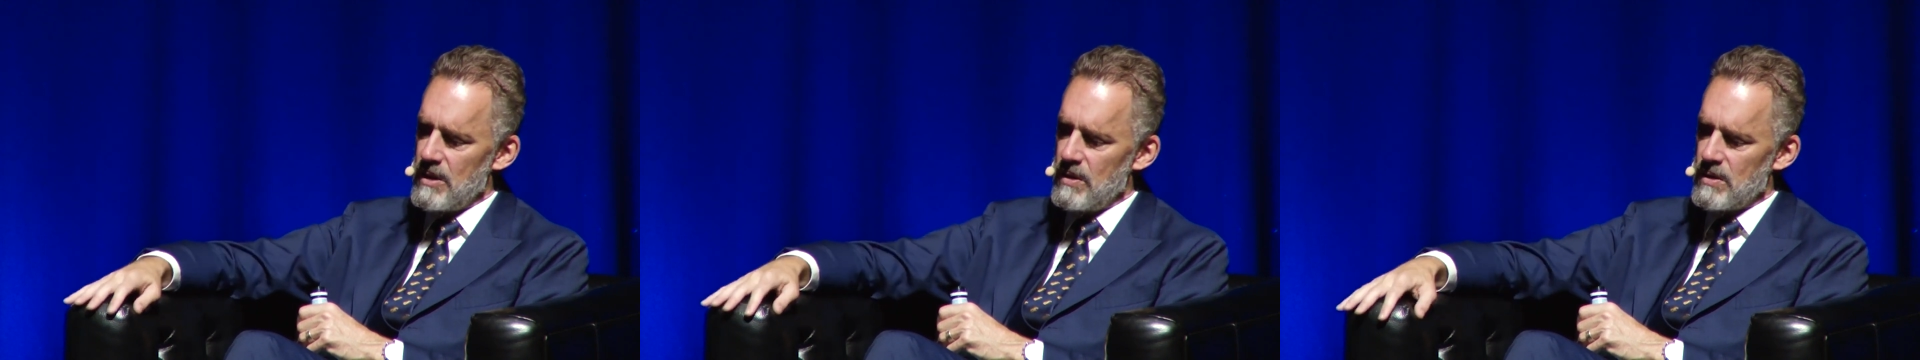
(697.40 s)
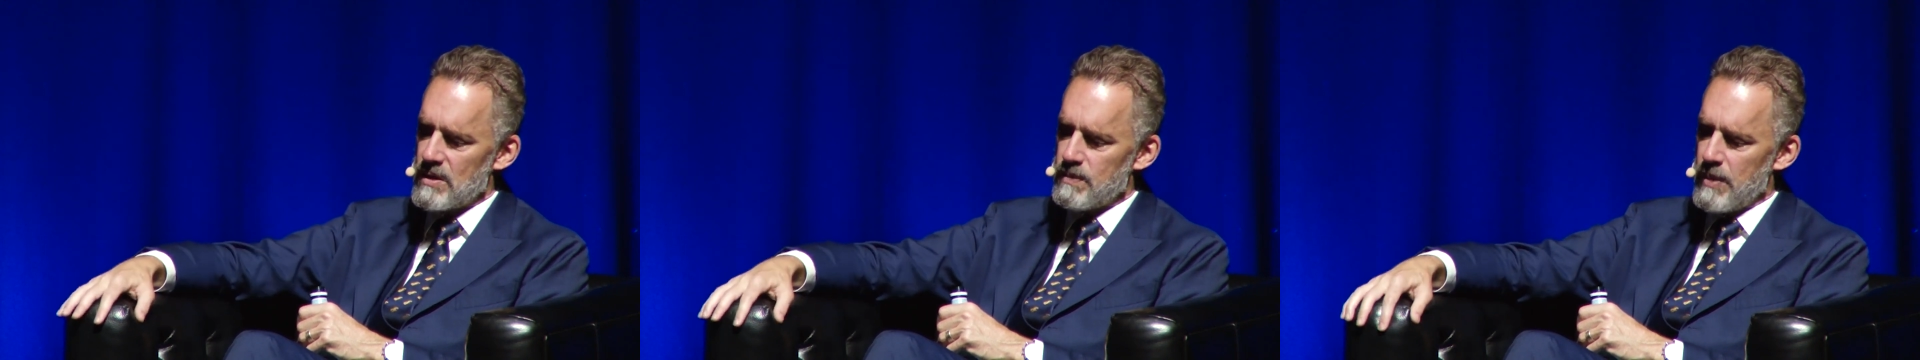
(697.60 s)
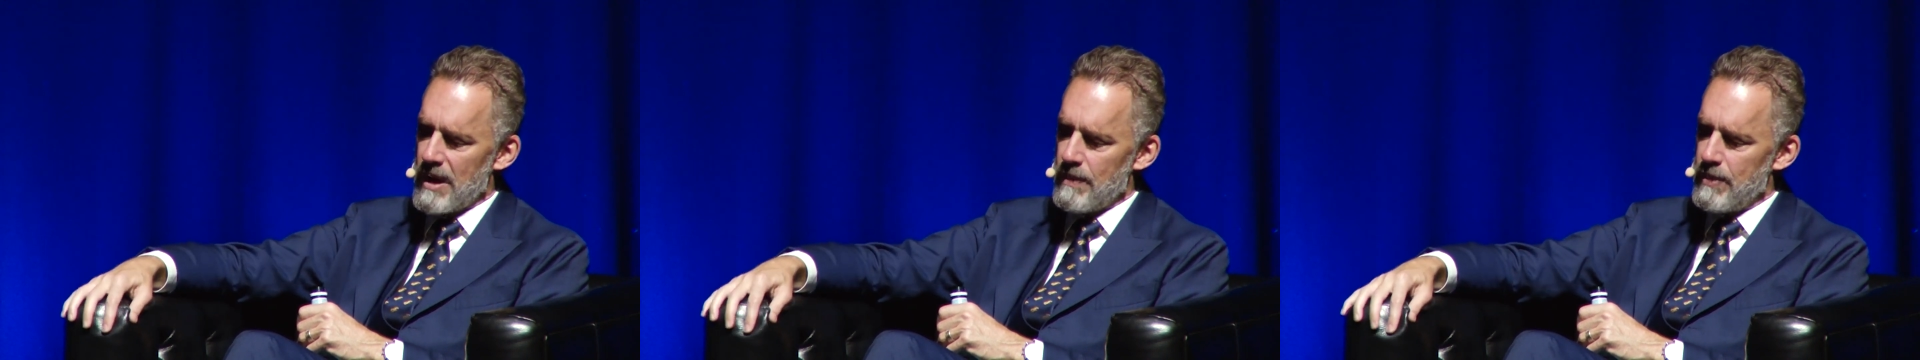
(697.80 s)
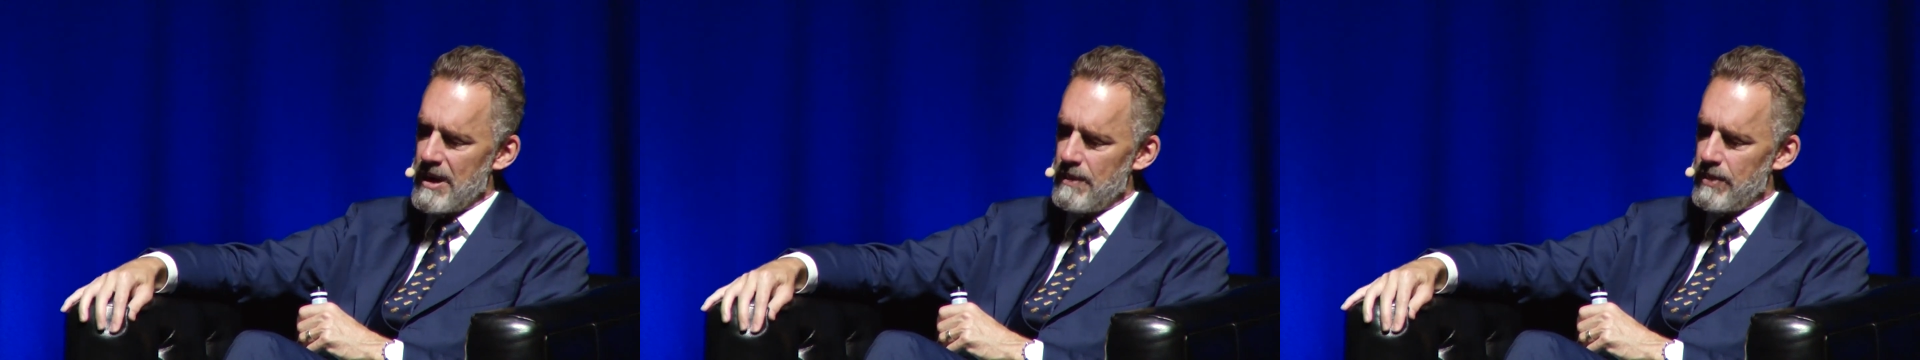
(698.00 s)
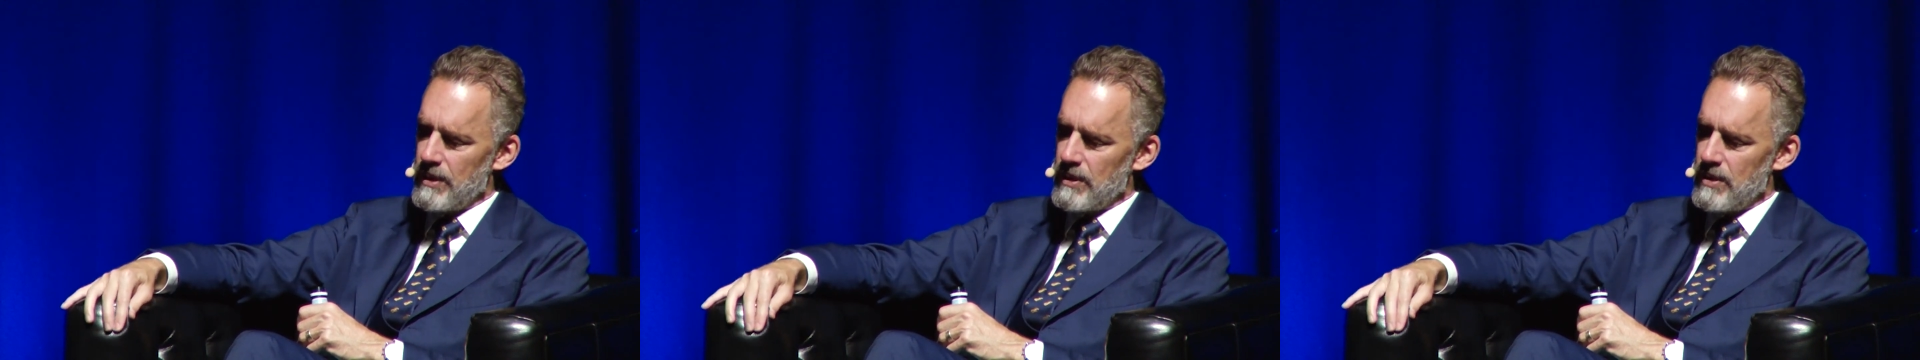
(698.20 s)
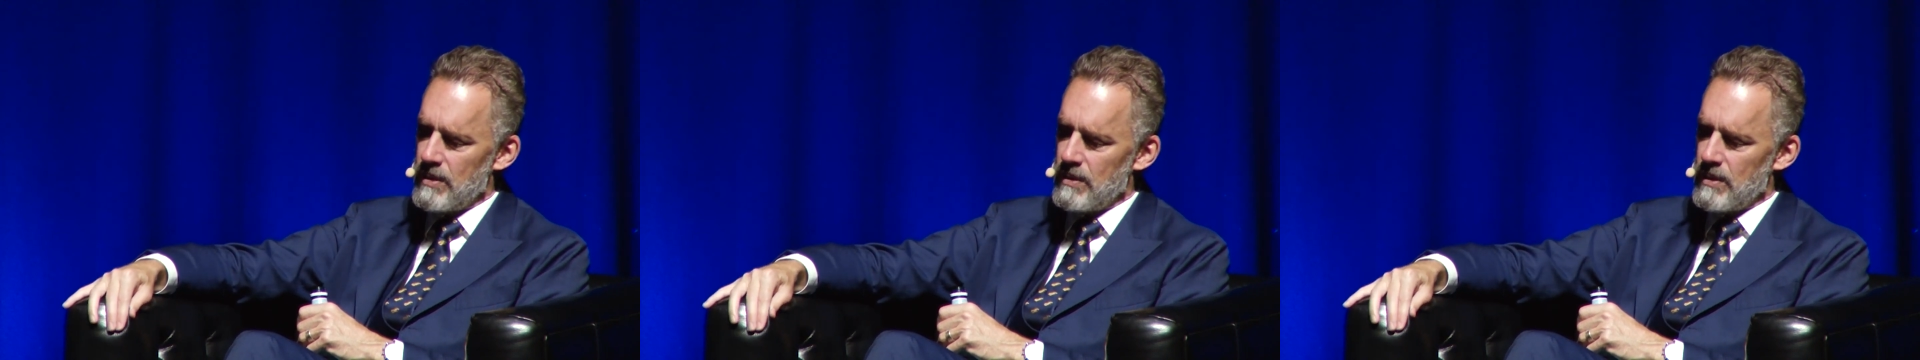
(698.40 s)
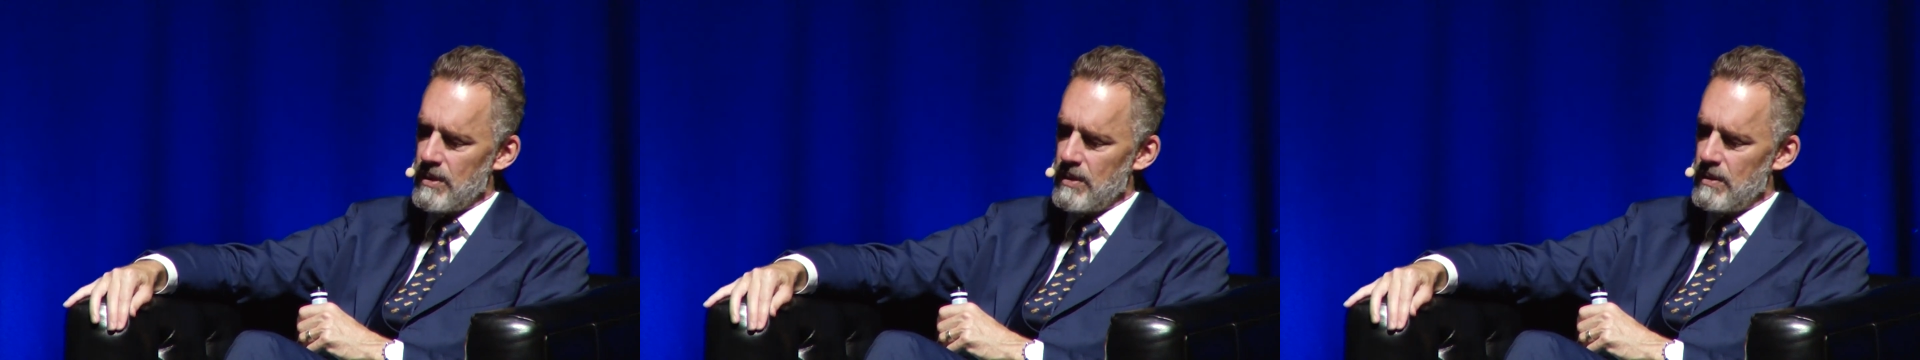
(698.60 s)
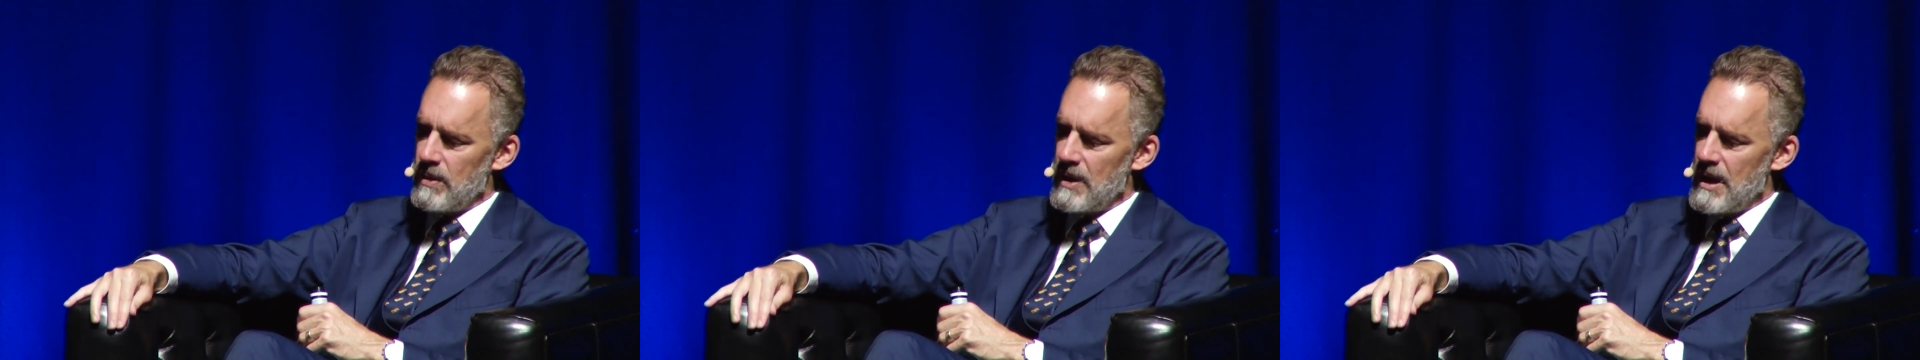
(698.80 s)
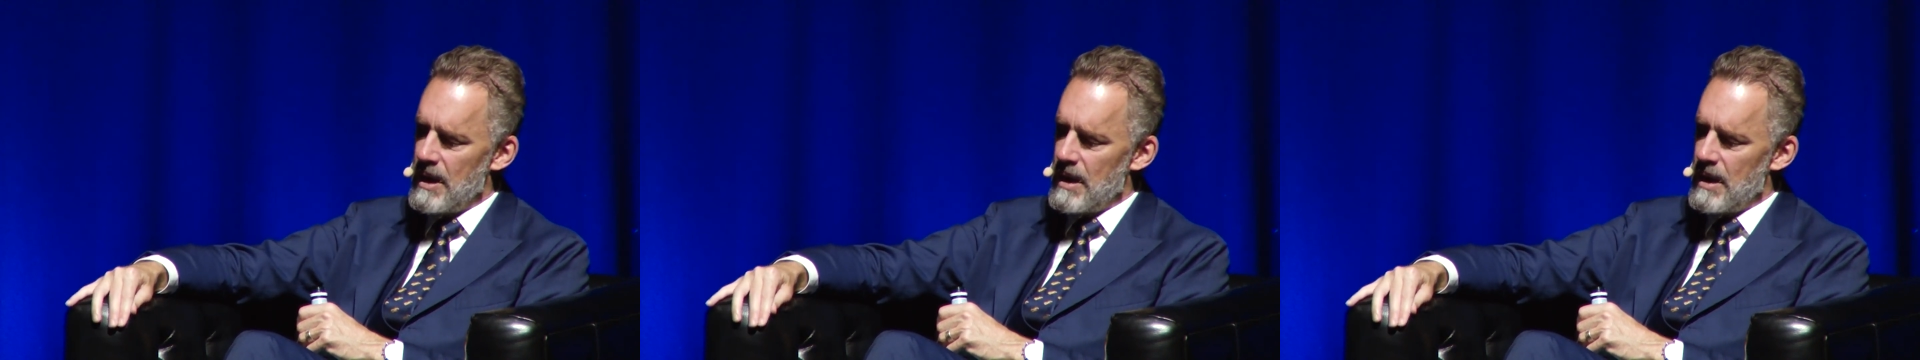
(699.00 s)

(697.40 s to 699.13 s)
used by people who